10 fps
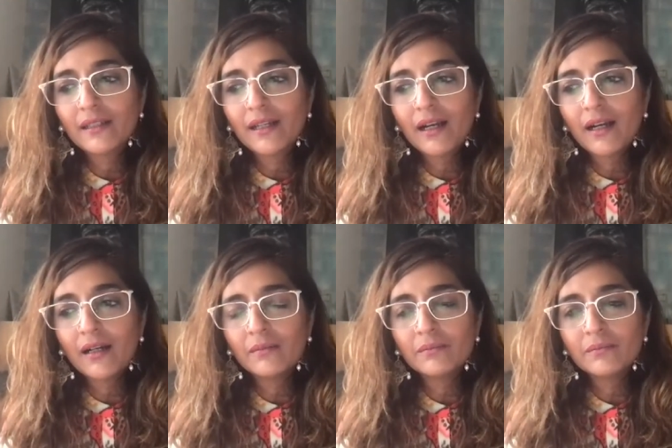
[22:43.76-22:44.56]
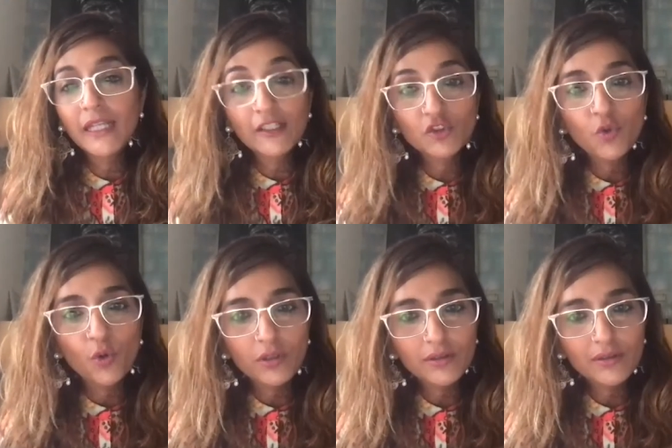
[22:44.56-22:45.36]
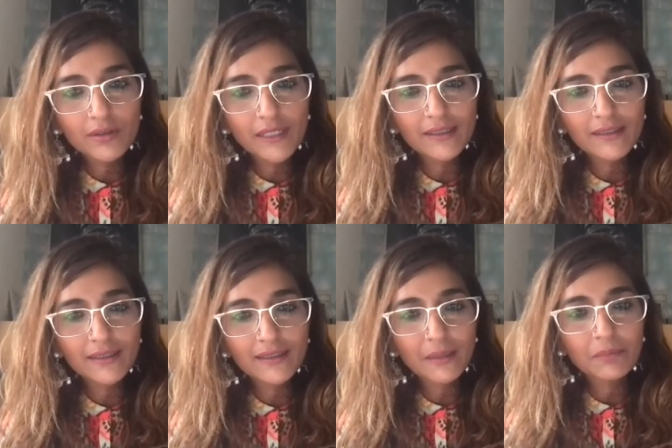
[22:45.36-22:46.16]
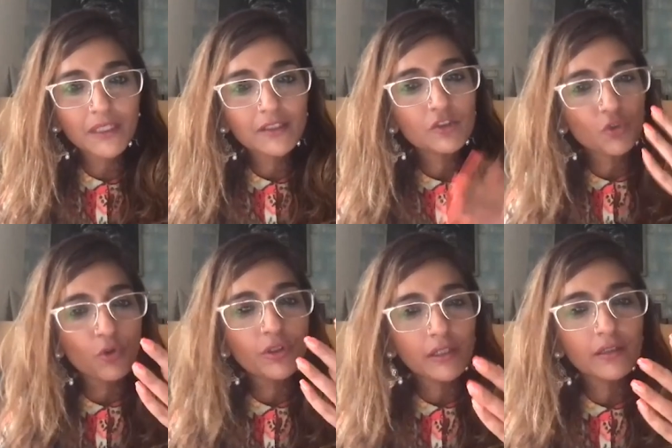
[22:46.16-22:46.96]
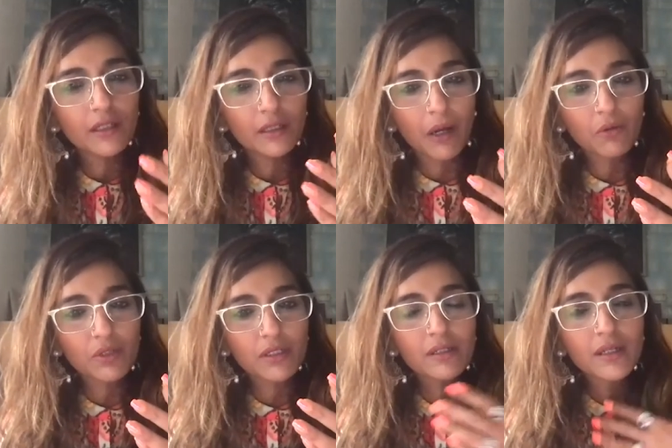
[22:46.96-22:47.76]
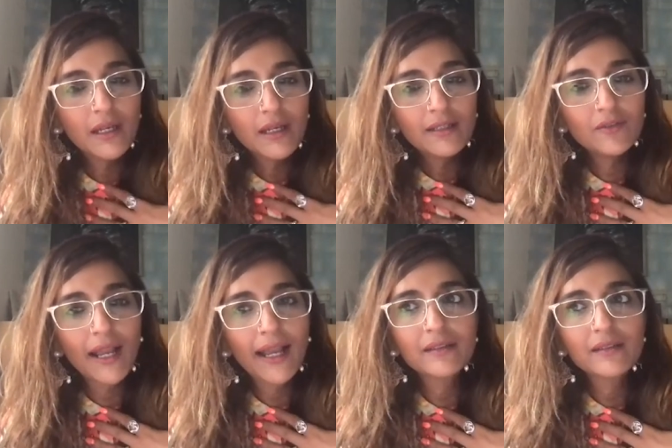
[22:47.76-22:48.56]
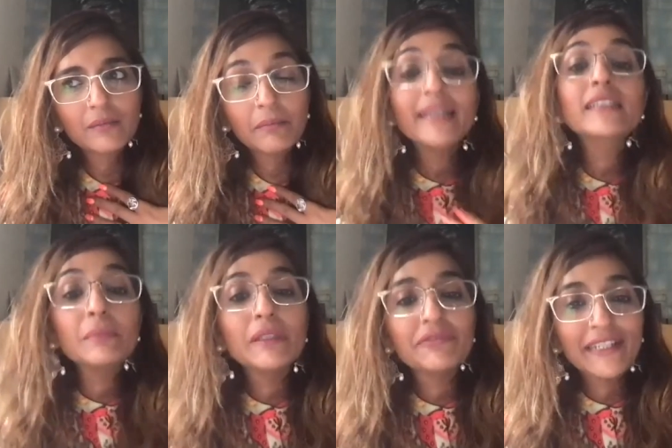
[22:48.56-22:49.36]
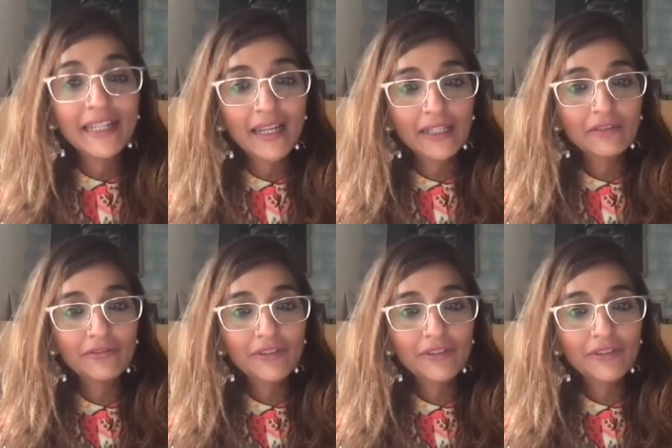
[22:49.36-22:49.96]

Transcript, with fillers: um, there's soul. There, there's something so real about it that makes me feel alive.